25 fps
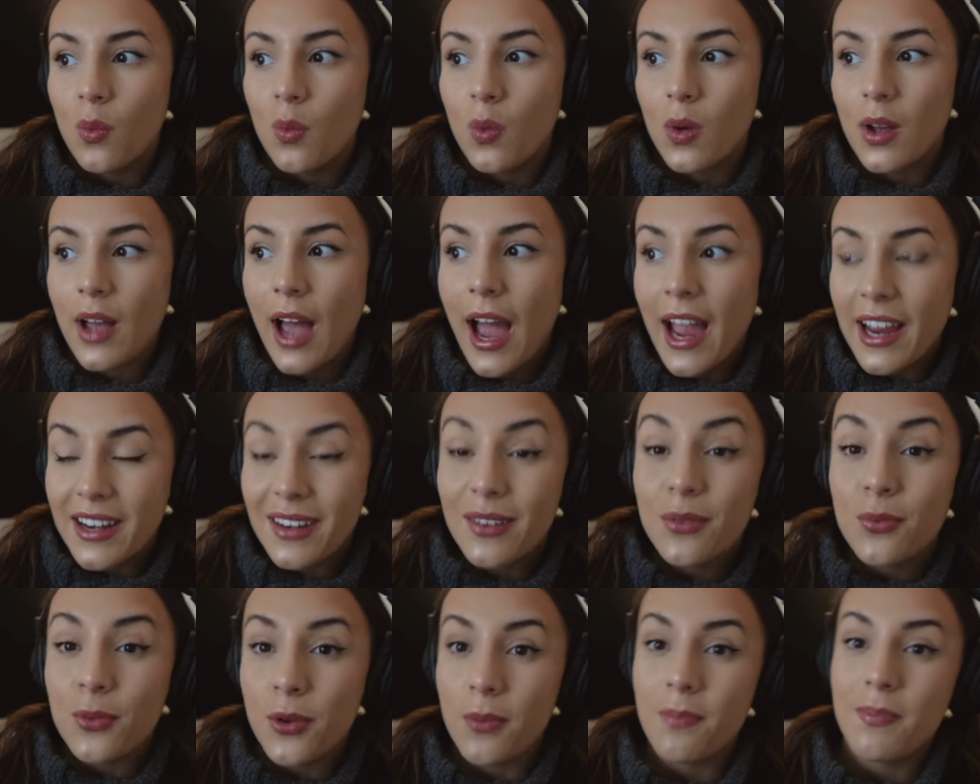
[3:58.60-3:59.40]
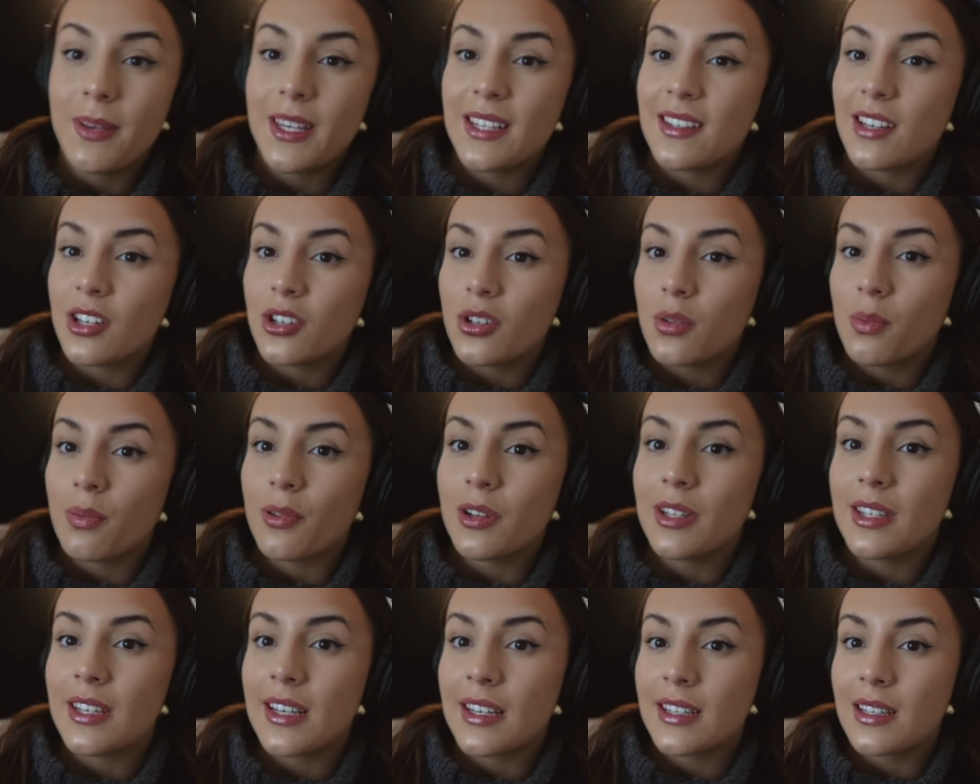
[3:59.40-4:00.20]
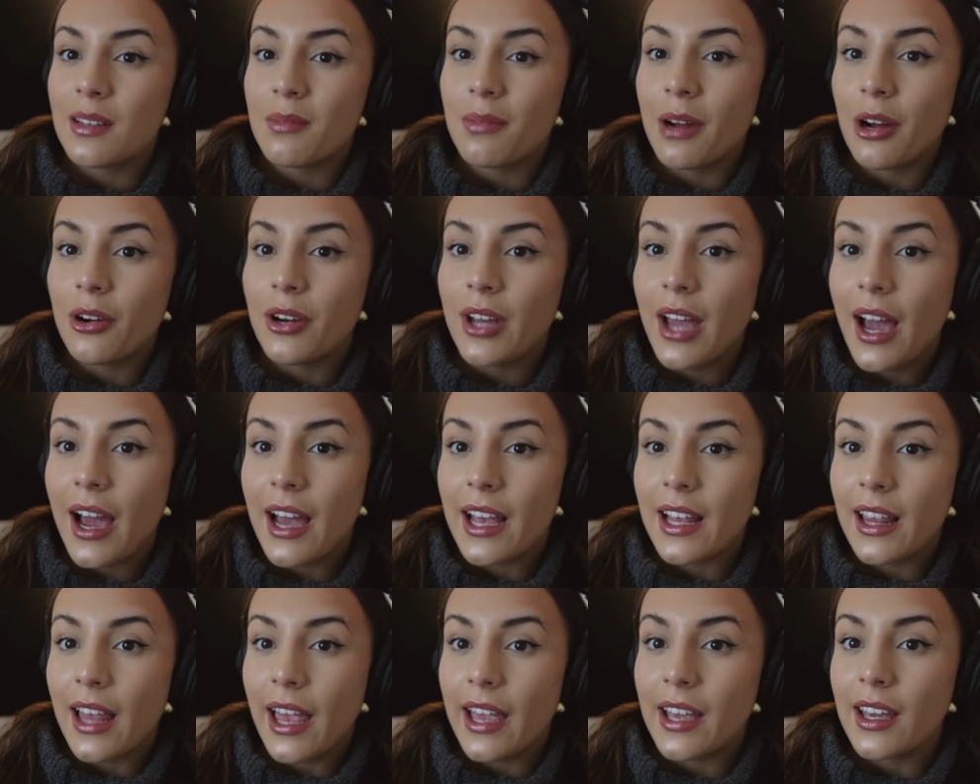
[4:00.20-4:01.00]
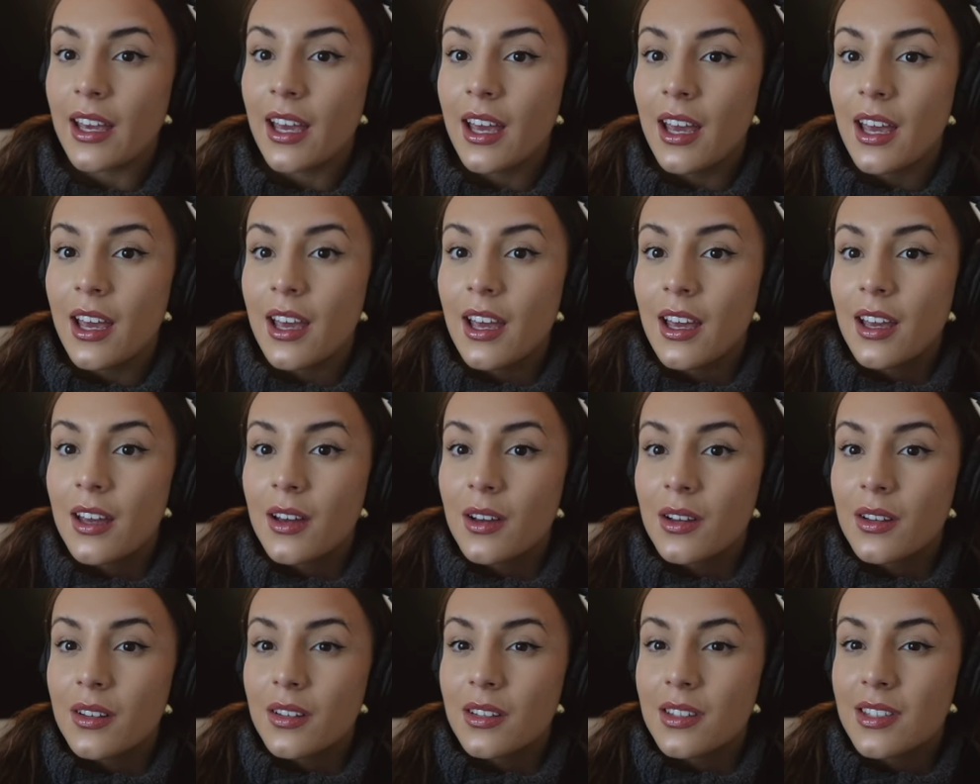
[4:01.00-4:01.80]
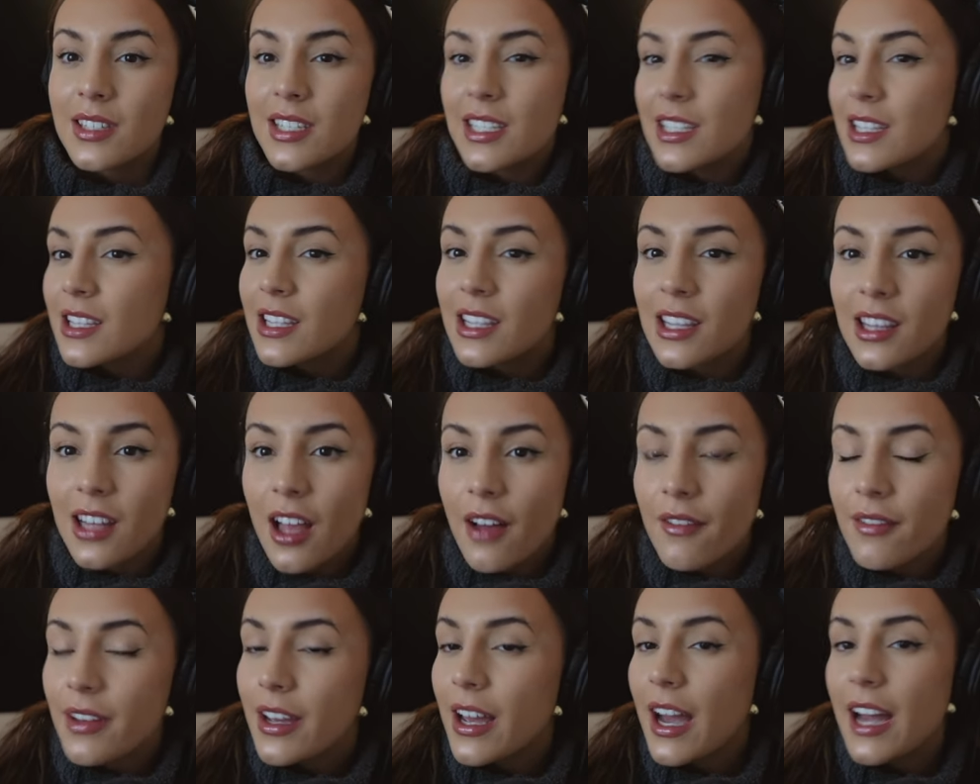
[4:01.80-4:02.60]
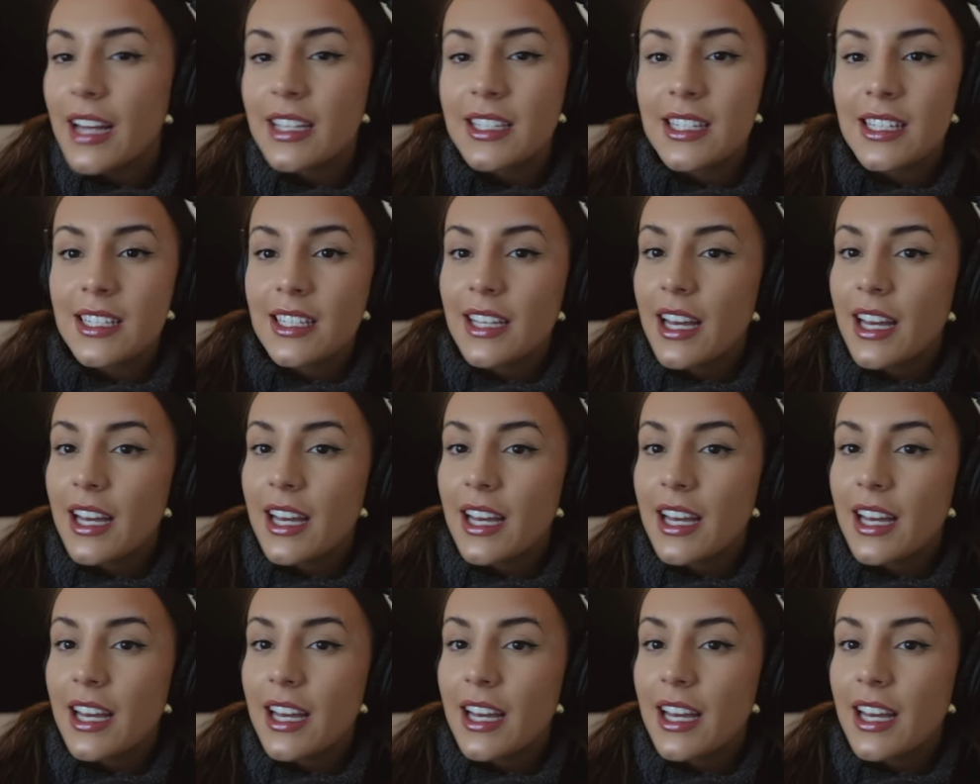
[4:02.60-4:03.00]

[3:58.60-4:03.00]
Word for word: kind of would be such a princess about it. I like didn't love it. I didn't